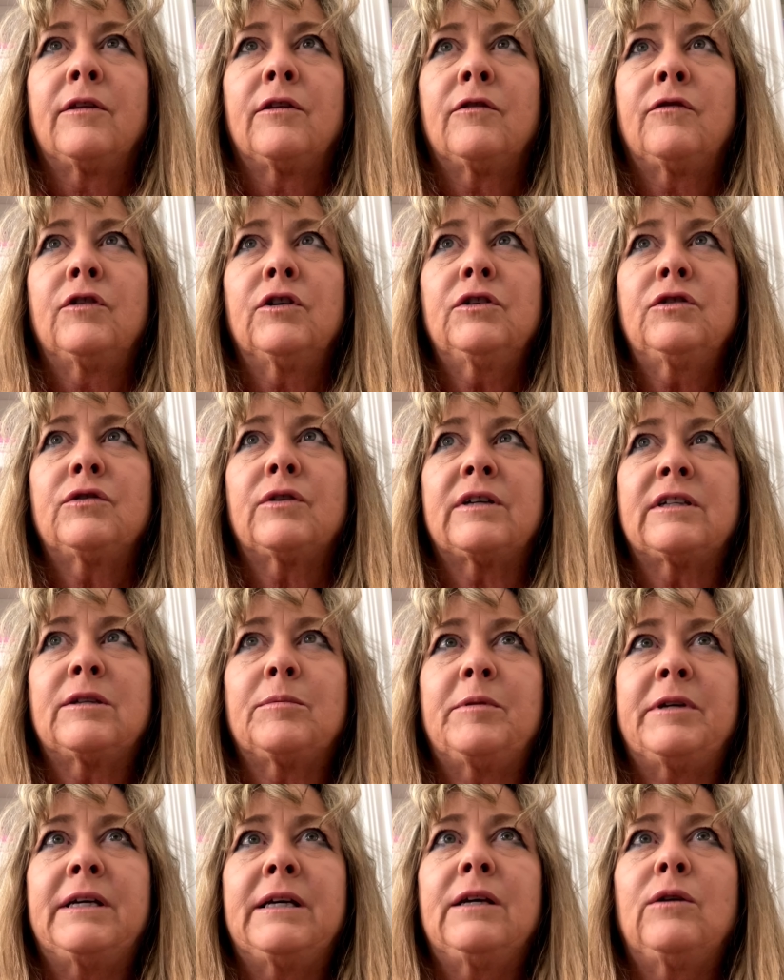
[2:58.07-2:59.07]
The first
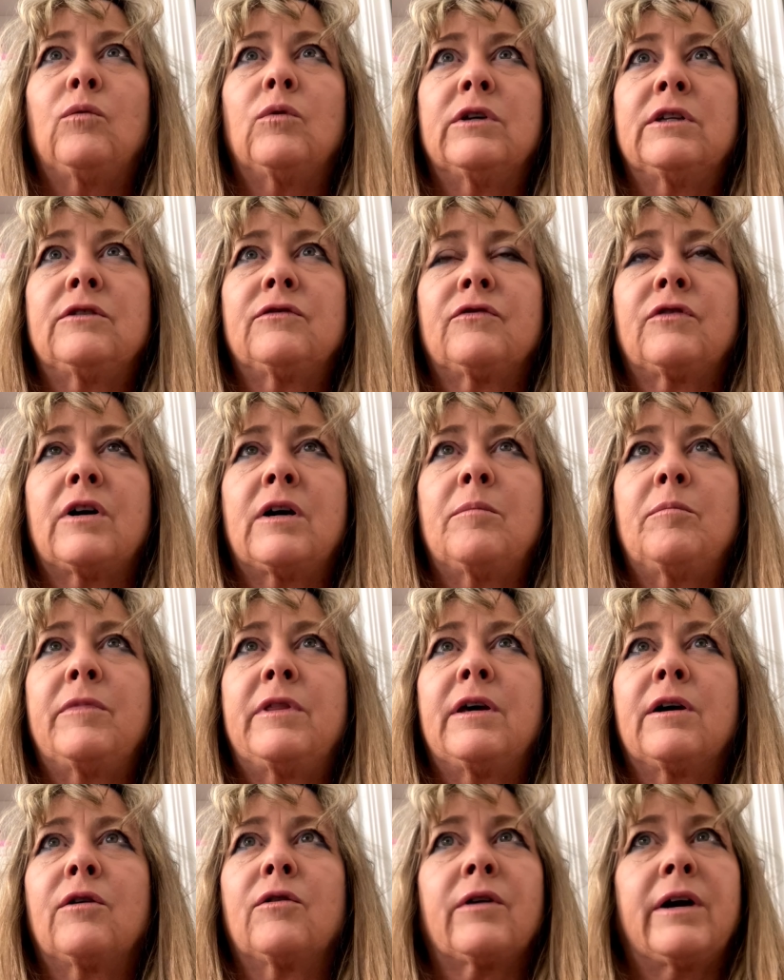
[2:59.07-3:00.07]
recipe was from
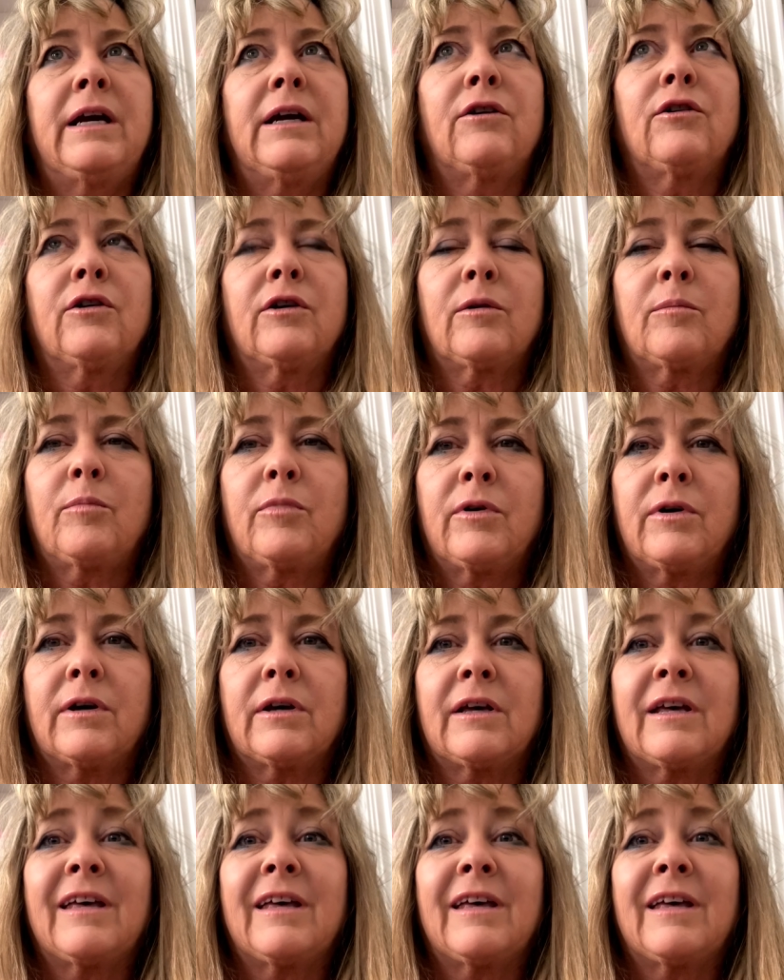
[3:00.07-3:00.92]
the great cookbook